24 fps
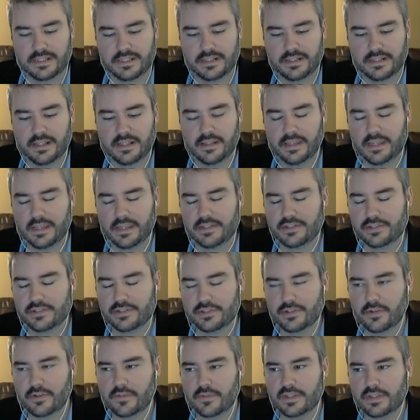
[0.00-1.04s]
the delegation
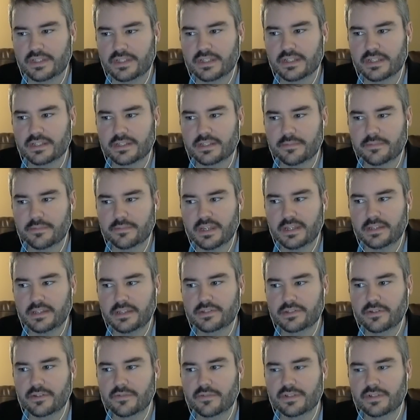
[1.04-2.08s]
services and banking
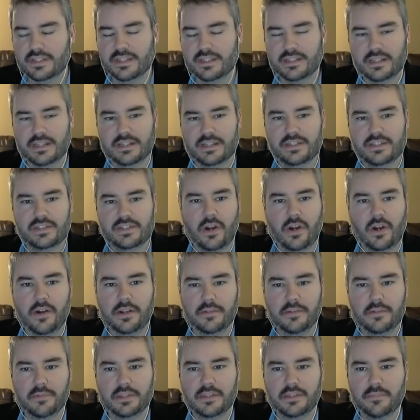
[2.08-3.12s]
services that
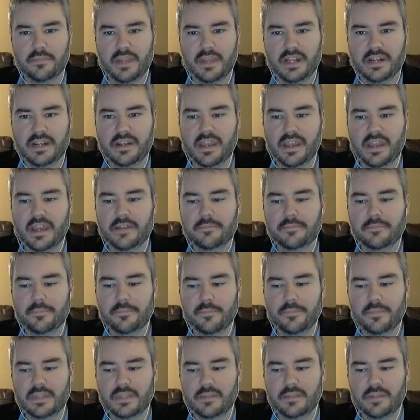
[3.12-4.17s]
started with the BetaNet.
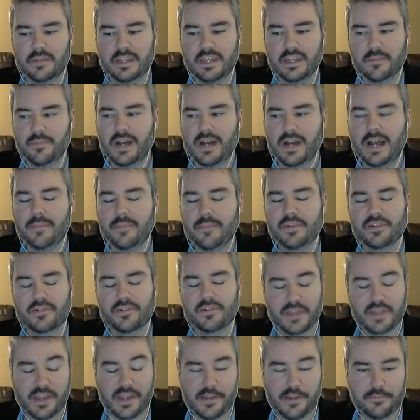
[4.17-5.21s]
They became popular
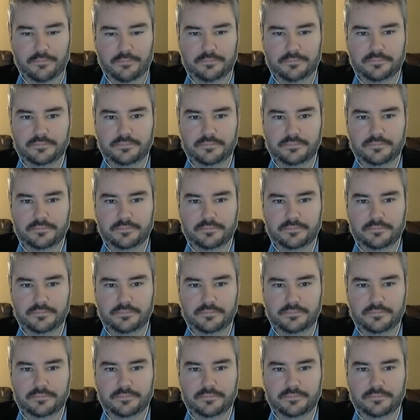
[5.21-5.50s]
then.